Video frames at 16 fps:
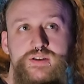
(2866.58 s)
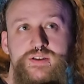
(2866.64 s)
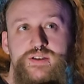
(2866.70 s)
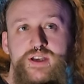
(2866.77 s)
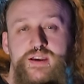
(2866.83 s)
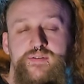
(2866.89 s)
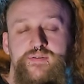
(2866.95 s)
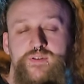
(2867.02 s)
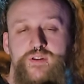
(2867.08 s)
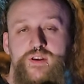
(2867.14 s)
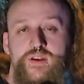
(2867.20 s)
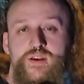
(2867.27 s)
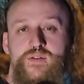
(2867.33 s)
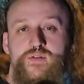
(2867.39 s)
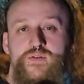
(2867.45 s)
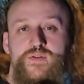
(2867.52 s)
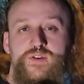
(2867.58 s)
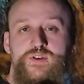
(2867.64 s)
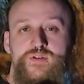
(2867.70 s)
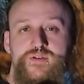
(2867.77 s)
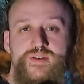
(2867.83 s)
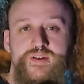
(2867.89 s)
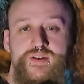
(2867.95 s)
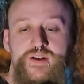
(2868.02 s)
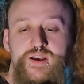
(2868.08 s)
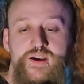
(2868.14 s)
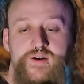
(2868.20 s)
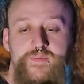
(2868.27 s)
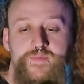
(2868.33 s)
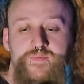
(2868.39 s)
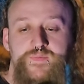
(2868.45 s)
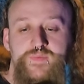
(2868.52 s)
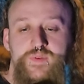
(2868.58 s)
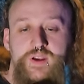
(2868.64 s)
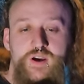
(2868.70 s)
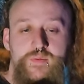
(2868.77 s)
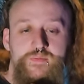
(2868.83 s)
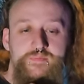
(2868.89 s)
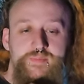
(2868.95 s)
definitely confused now. Nope.